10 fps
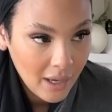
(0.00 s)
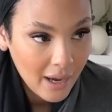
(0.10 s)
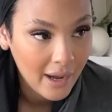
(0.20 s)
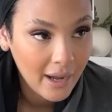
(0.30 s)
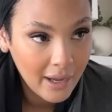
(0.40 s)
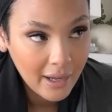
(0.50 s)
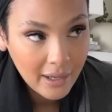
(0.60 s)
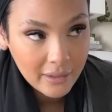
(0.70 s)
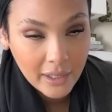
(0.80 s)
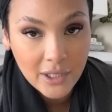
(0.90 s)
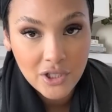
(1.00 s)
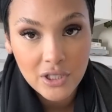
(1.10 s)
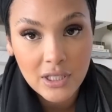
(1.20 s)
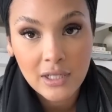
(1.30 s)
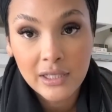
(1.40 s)
Uh, the kitchen
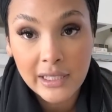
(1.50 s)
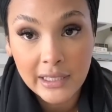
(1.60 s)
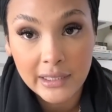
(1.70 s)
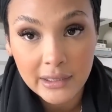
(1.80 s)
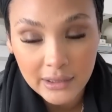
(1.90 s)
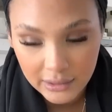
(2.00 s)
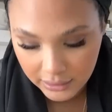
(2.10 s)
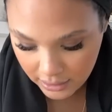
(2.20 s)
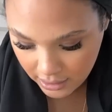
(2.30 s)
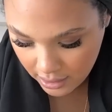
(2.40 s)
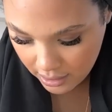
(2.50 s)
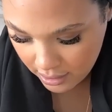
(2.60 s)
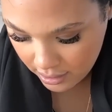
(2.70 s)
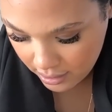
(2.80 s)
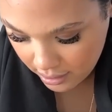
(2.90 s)
is clean.
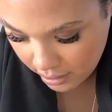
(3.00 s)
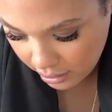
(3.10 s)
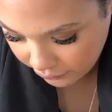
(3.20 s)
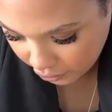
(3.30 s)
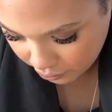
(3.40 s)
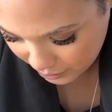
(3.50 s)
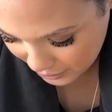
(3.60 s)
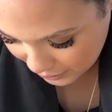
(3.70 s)
The living room is